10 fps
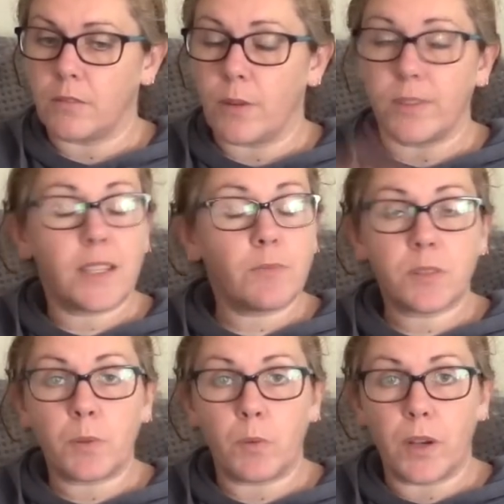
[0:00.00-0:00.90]
It seems
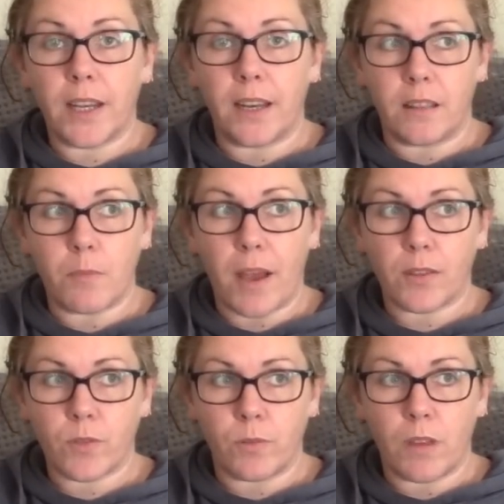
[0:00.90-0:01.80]
to be working in the
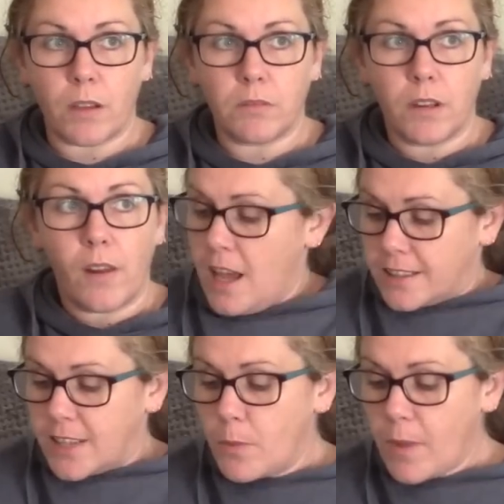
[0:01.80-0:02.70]
bathroom though.
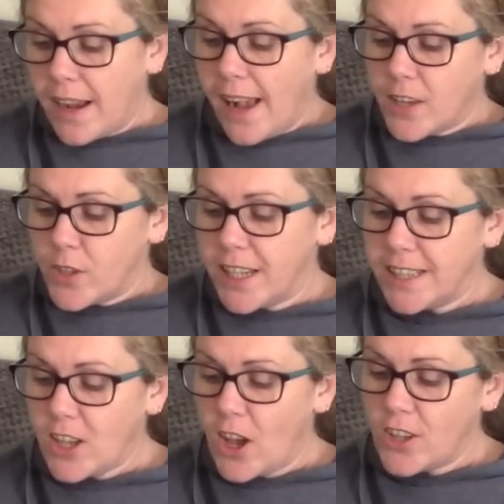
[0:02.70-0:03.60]
So my electric
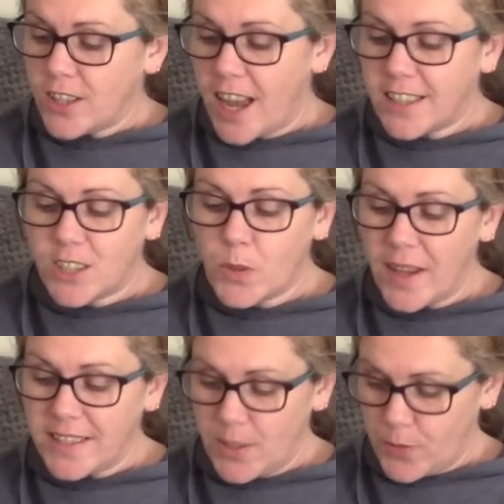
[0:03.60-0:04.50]
is on
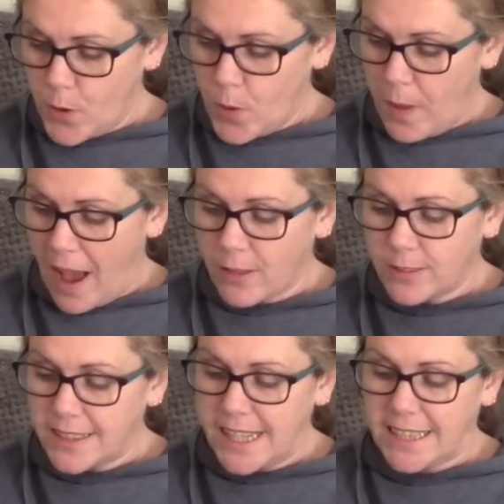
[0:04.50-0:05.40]

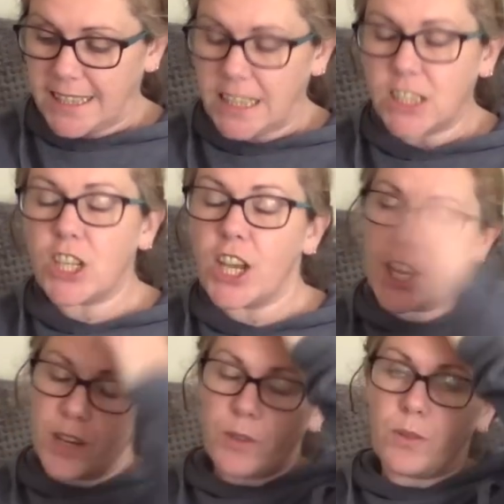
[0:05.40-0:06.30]

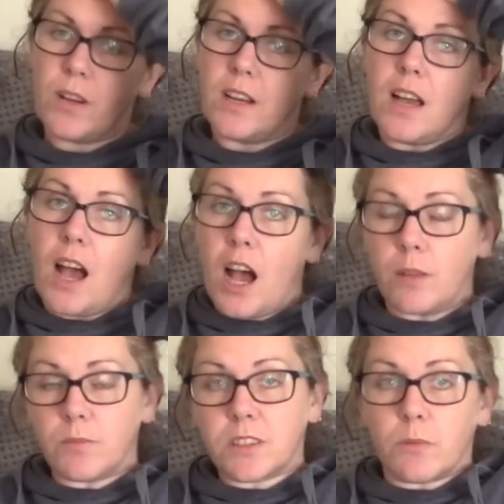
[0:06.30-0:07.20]
£24.62,
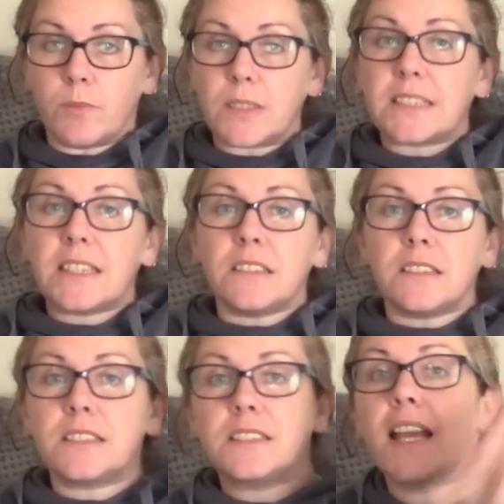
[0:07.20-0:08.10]
so I'm still
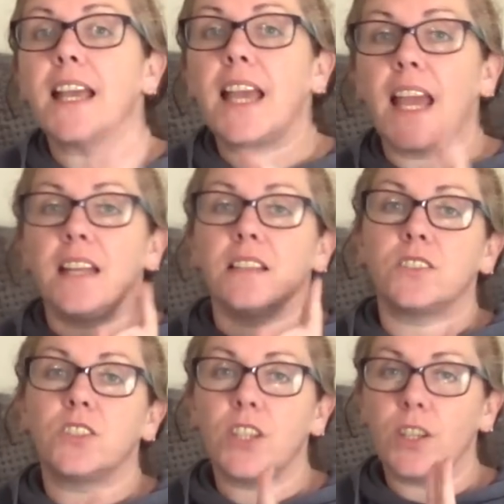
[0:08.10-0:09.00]
sticking
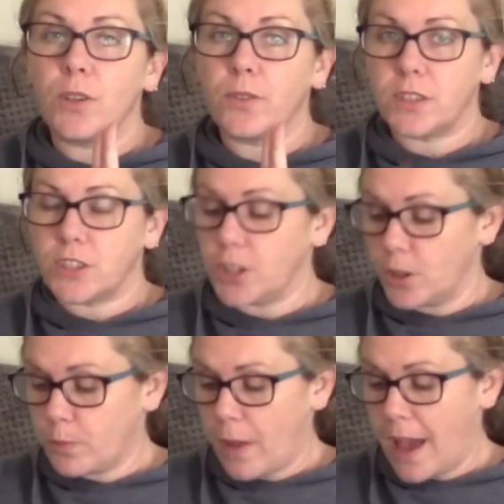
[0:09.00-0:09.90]
to the
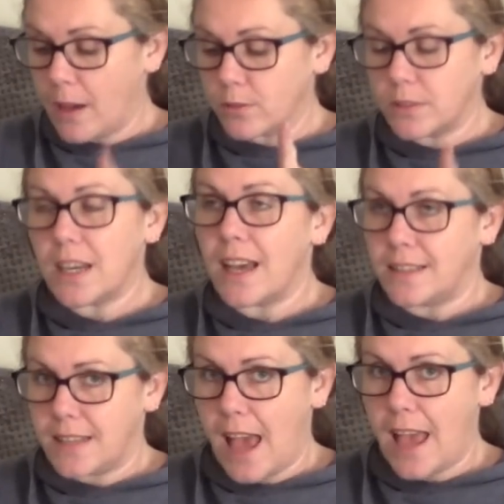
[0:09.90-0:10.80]
£2 a
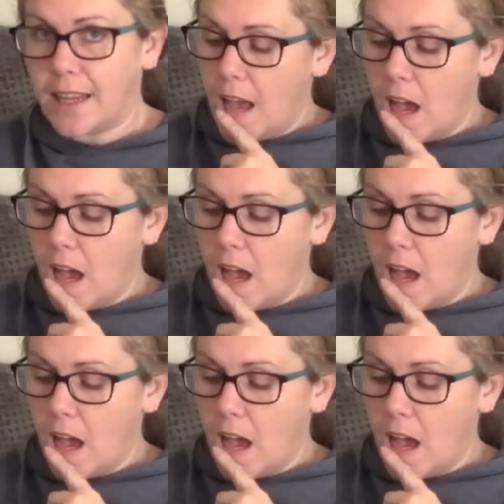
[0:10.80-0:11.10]
day,